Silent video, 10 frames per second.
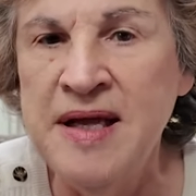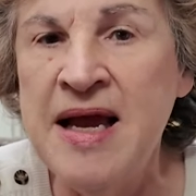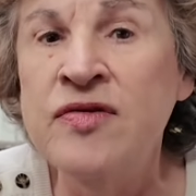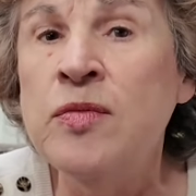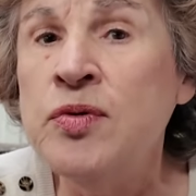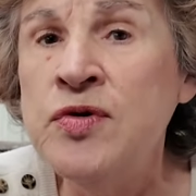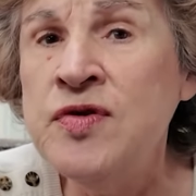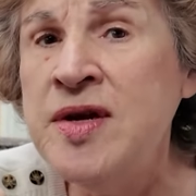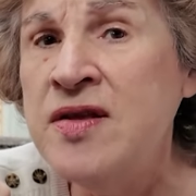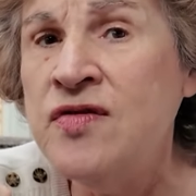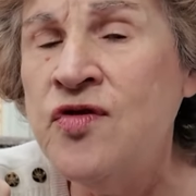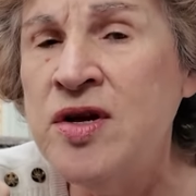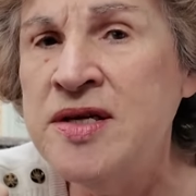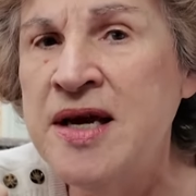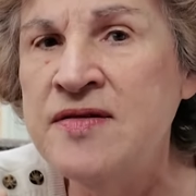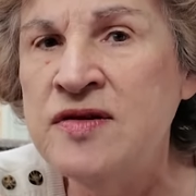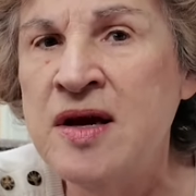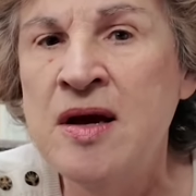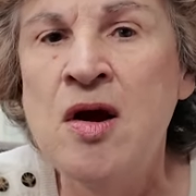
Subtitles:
And the person at the front desk